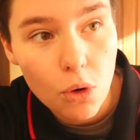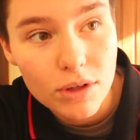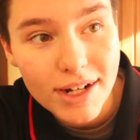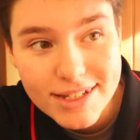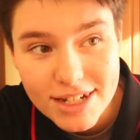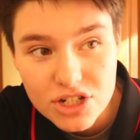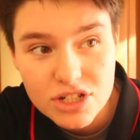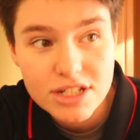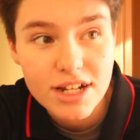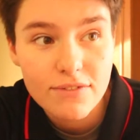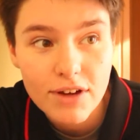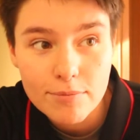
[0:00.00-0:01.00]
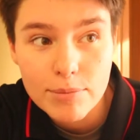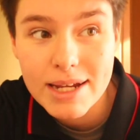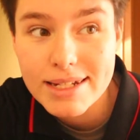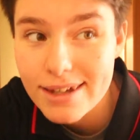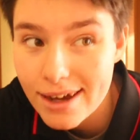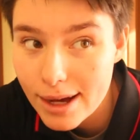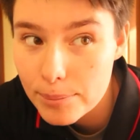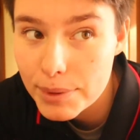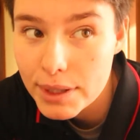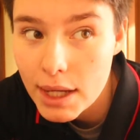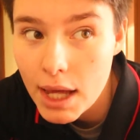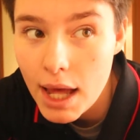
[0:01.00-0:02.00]
organization stuff I picked
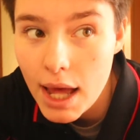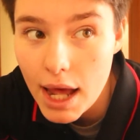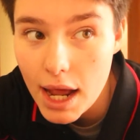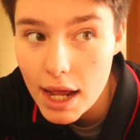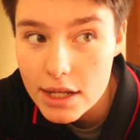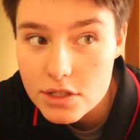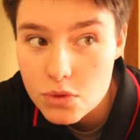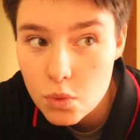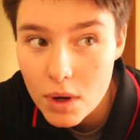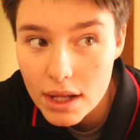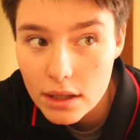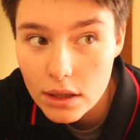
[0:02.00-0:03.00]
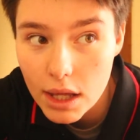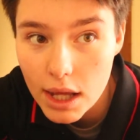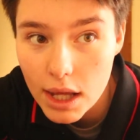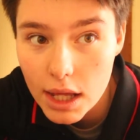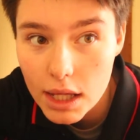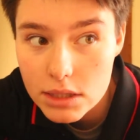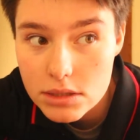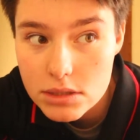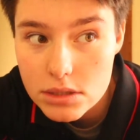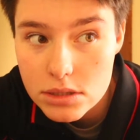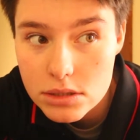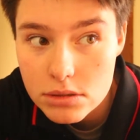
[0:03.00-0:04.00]
up, as well
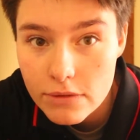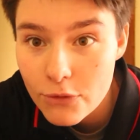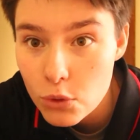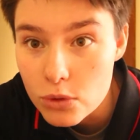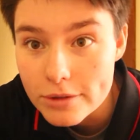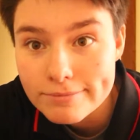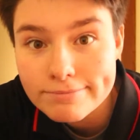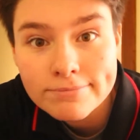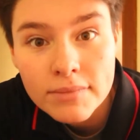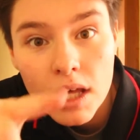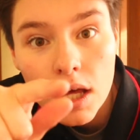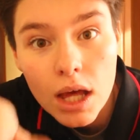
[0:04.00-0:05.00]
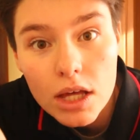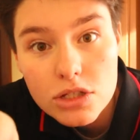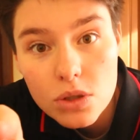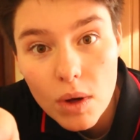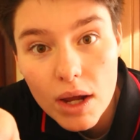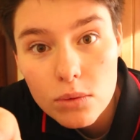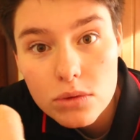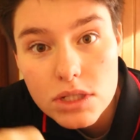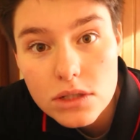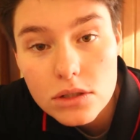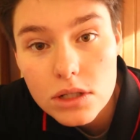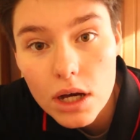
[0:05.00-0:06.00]
as food. So I will
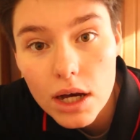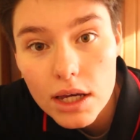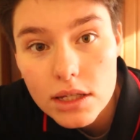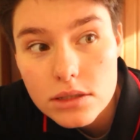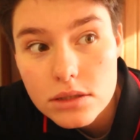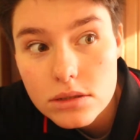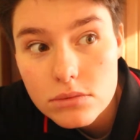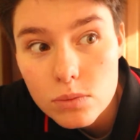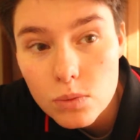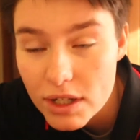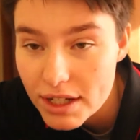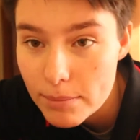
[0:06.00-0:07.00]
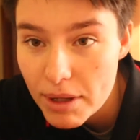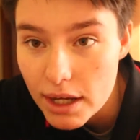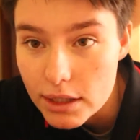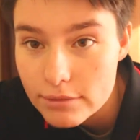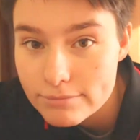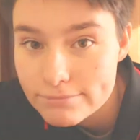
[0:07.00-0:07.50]
see you guys when I get back.